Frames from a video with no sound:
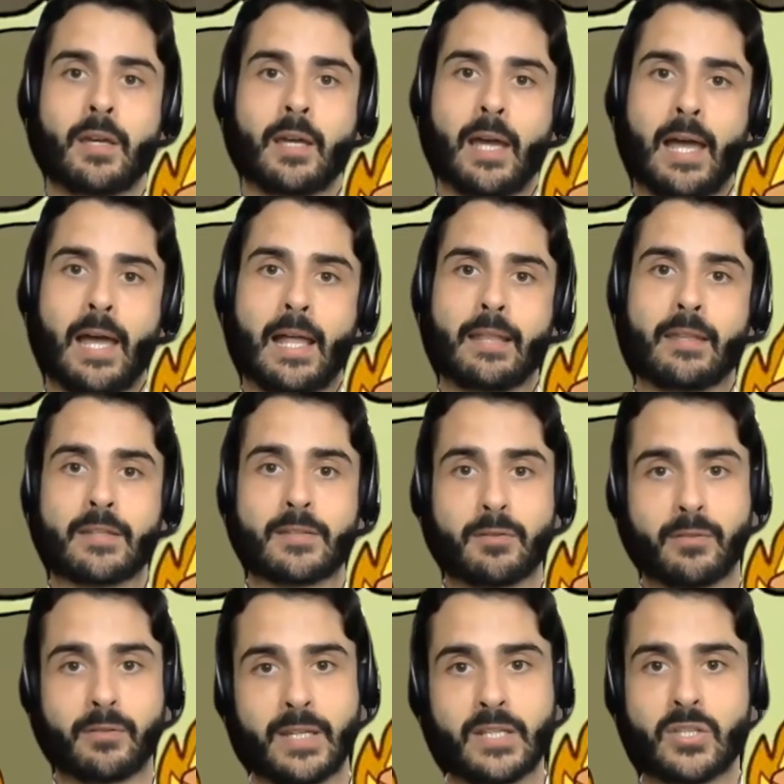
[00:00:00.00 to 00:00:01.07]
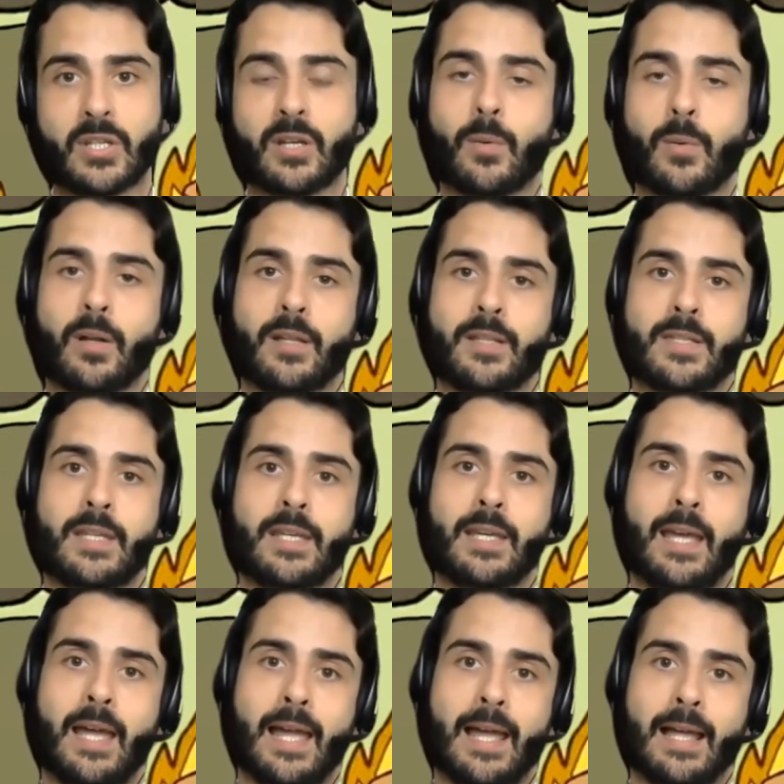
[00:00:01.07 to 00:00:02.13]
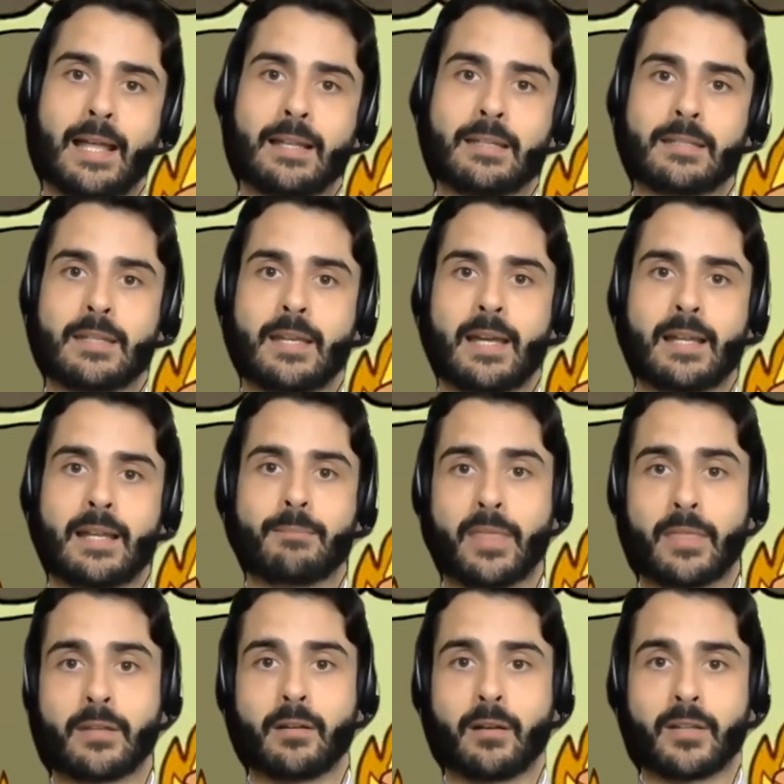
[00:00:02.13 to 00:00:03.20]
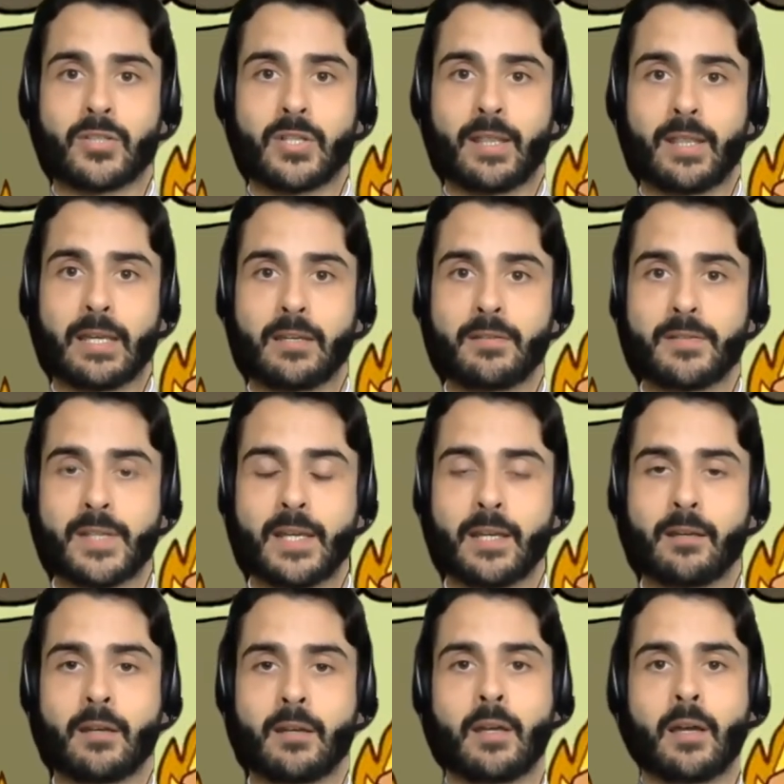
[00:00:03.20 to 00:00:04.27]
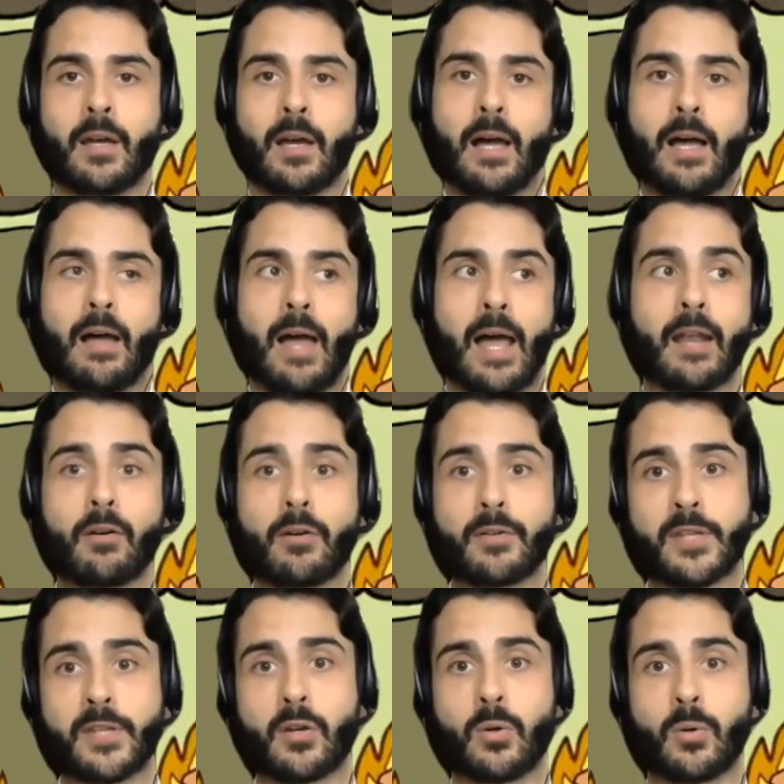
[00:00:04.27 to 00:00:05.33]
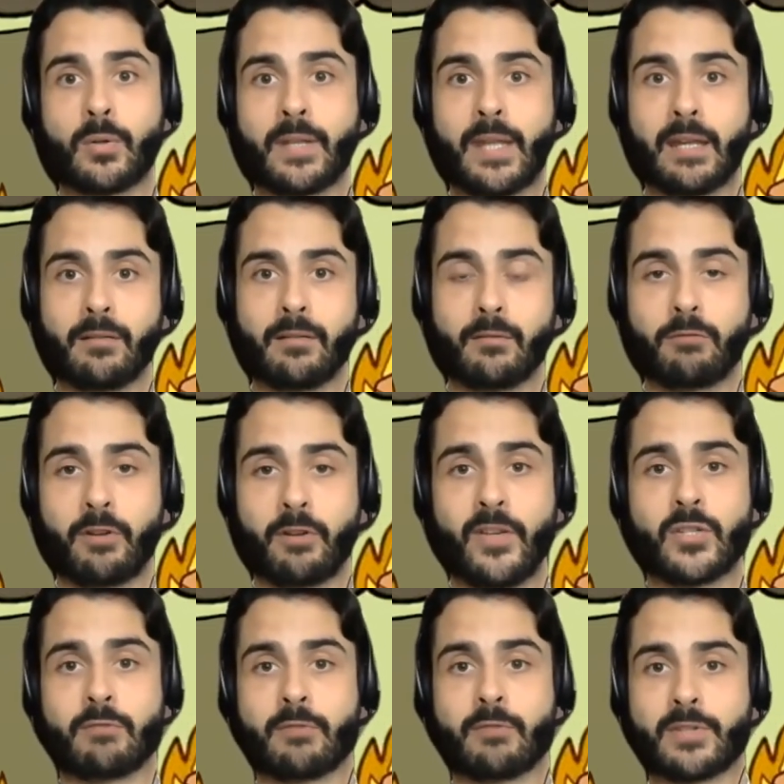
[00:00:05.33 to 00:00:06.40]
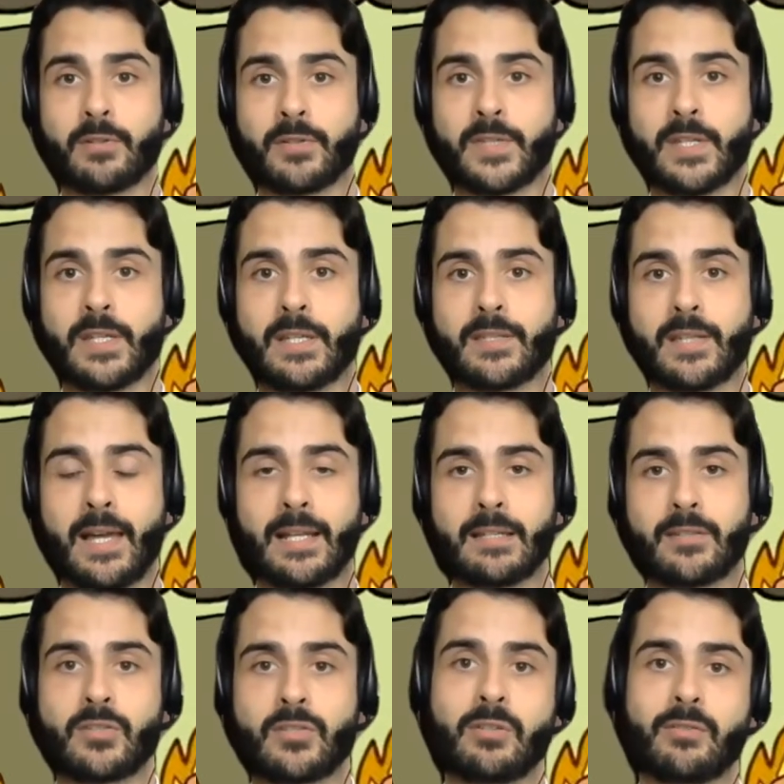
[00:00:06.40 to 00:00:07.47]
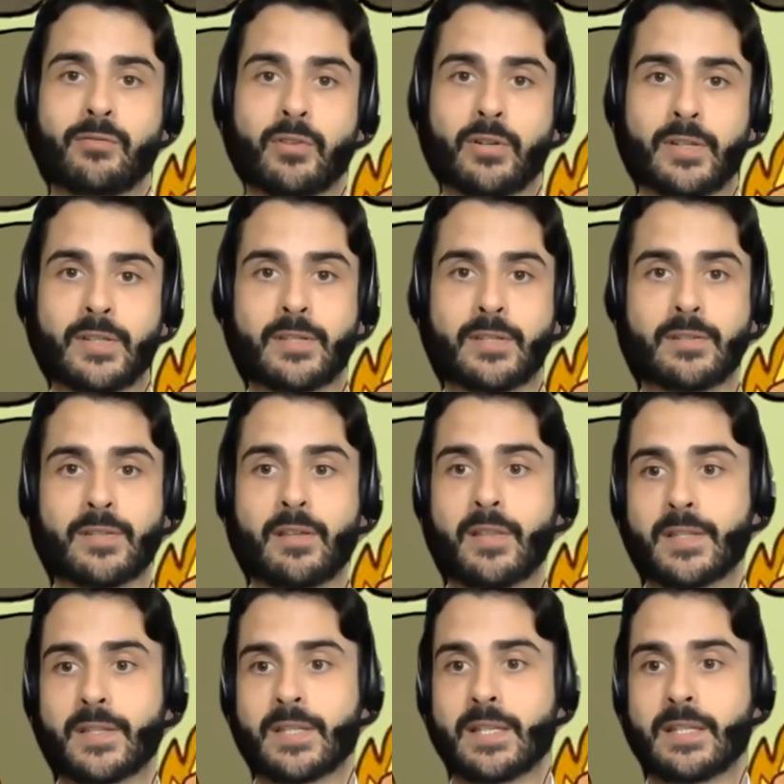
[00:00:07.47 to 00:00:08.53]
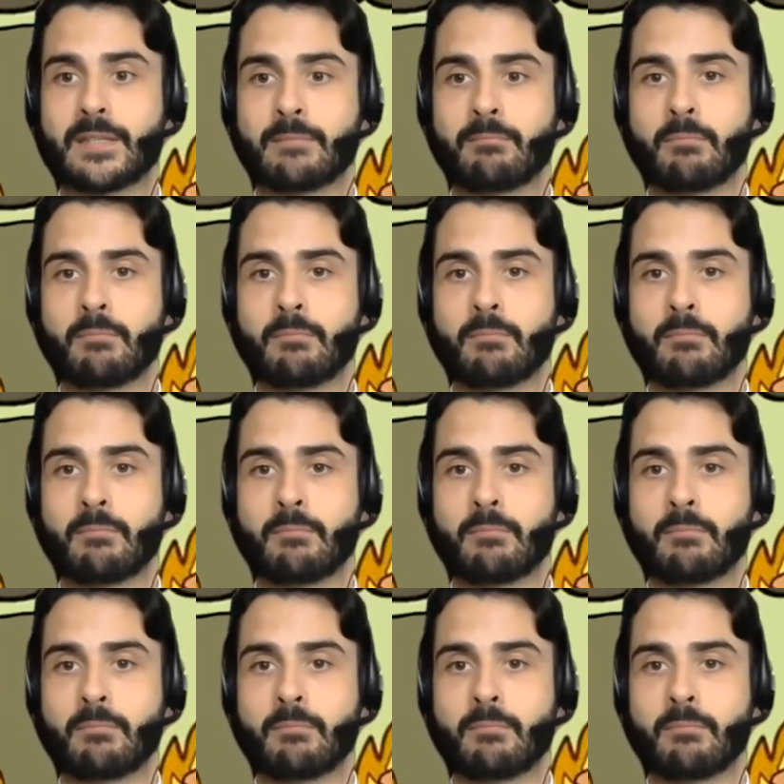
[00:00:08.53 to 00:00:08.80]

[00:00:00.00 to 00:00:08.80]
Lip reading: and the sort of teaching quality and methodology they're using. And I also coordinate revision resources and student voice. So this is